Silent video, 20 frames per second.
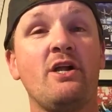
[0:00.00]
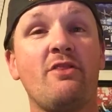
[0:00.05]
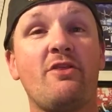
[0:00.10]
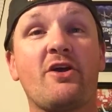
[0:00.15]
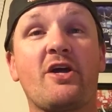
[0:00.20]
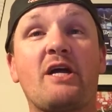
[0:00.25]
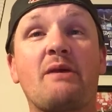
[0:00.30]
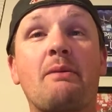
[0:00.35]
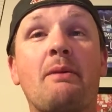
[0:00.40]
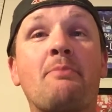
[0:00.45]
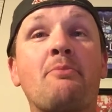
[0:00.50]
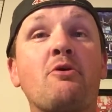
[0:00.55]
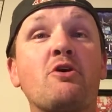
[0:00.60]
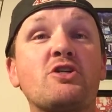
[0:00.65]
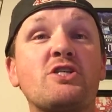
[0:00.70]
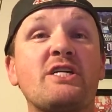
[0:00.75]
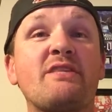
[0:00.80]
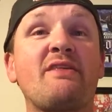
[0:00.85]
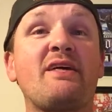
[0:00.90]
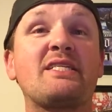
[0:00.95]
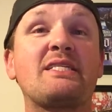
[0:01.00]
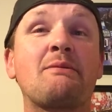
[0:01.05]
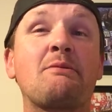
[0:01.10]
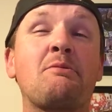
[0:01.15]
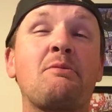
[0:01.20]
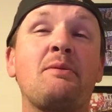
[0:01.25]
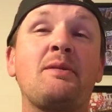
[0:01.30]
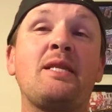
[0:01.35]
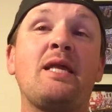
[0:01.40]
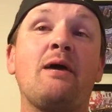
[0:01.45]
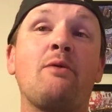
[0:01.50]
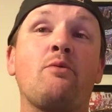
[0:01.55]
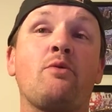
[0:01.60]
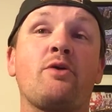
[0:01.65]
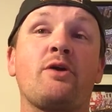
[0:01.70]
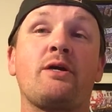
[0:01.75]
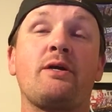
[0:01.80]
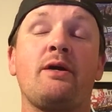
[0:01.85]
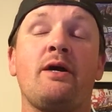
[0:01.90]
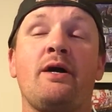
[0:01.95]
they're going to be pushing that WWE
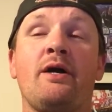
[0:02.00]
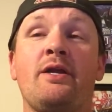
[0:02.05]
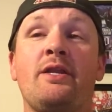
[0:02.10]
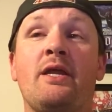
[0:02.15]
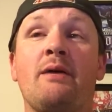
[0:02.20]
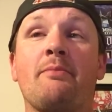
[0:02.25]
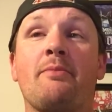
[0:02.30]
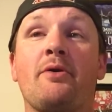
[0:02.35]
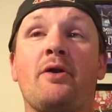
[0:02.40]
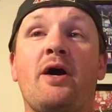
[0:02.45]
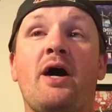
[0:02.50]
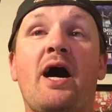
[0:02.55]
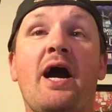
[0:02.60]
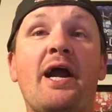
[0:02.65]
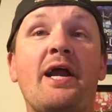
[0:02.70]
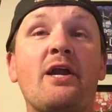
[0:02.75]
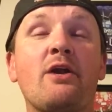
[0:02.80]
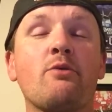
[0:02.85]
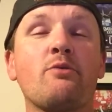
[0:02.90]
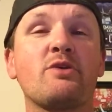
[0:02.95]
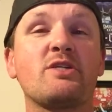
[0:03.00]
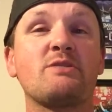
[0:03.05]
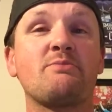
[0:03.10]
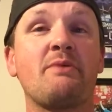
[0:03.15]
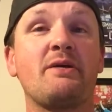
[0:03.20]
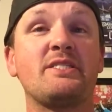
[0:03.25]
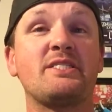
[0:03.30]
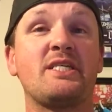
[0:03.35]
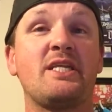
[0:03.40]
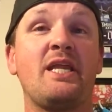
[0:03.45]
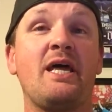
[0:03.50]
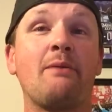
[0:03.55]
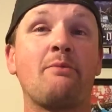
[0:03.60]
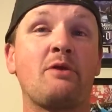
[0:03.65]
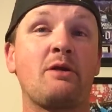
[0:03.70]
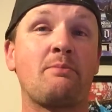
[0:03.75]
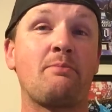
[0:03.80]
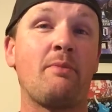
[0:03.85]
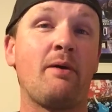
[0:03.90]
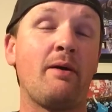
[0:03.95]
network uh, number higher, which makes the
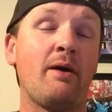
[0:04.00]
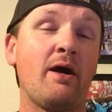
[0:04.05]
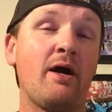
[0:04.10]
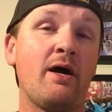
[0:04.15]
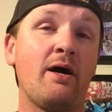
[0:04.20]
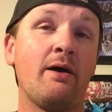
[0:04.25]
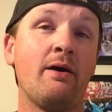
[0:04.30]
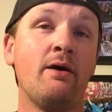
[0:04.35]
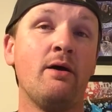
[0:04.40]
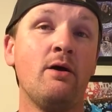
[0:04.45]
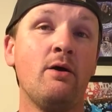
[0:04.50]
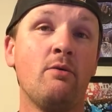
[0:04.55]
network uh,